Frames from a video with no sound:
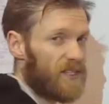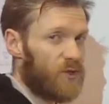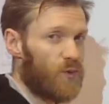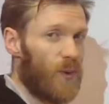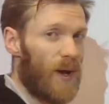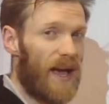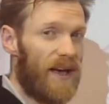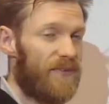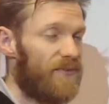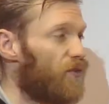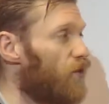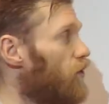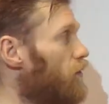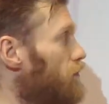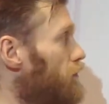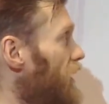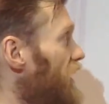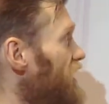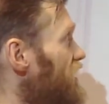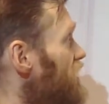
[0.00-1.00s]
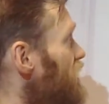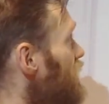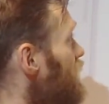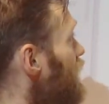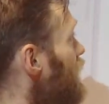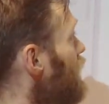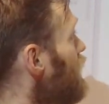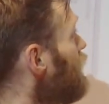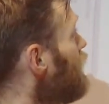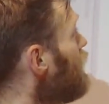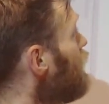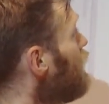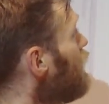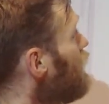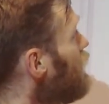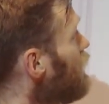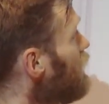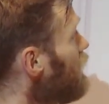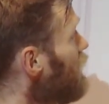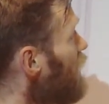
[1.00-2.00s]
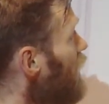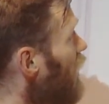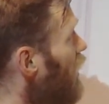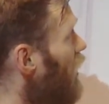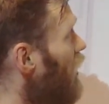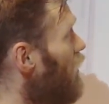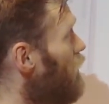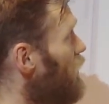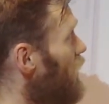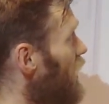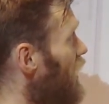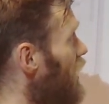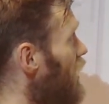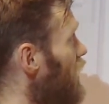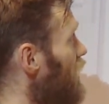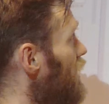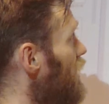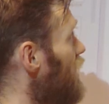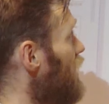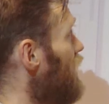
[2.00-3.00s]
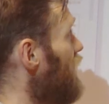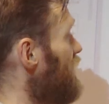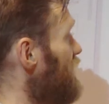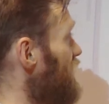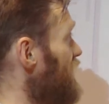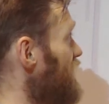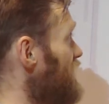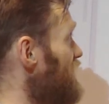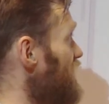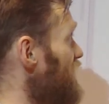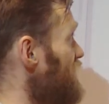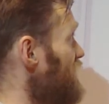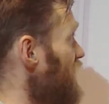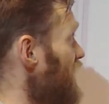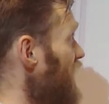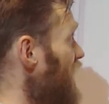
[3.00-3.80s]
square form, basically. It then says to